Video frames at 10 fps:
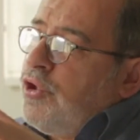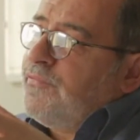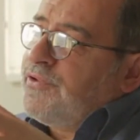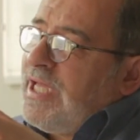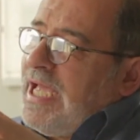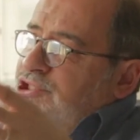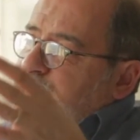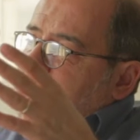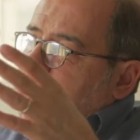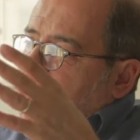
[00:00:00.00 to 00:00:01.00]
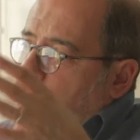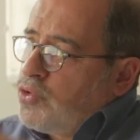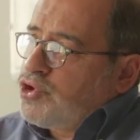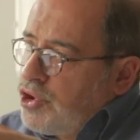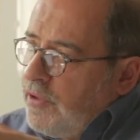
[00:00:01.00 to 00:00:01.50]
of touch, the
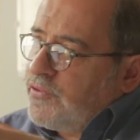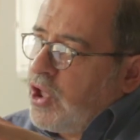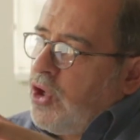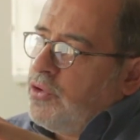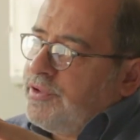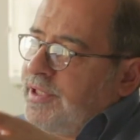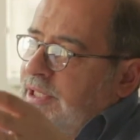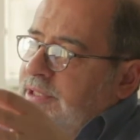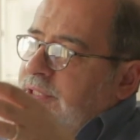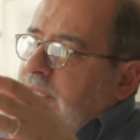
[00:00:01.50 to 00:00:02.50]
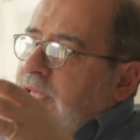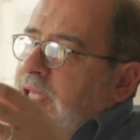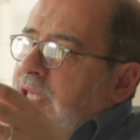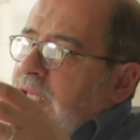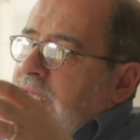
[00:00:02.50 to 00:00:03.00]
notion of contact,
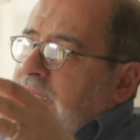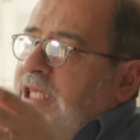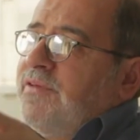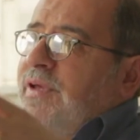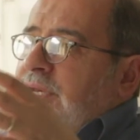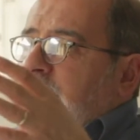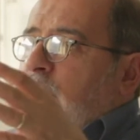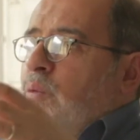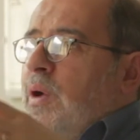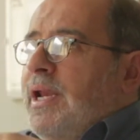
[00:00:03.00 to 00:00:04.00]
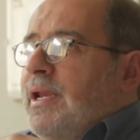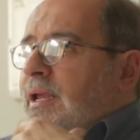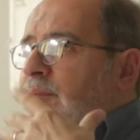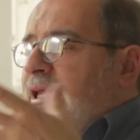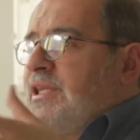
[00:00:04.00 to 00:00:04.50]
even when
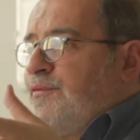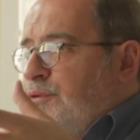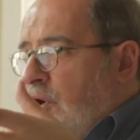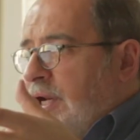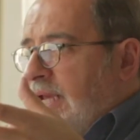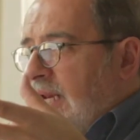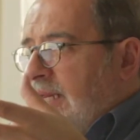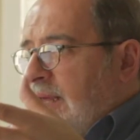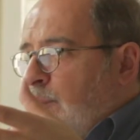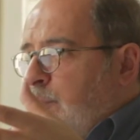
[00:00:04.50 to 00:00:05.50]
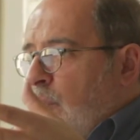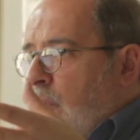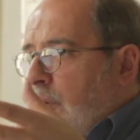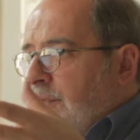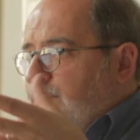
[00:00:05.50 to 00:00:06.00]
metaphorically
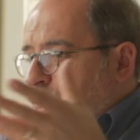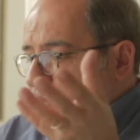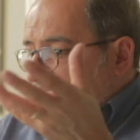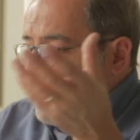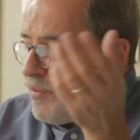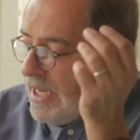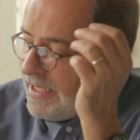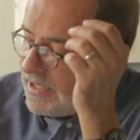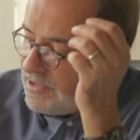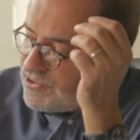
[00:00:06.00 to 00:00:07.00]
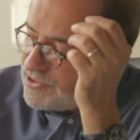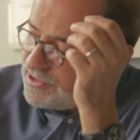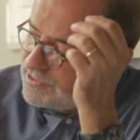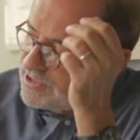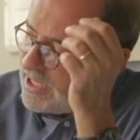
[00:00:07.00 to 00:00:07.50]
employed, for example, I can
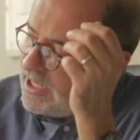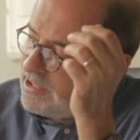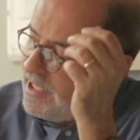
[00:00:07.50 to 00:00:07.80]
say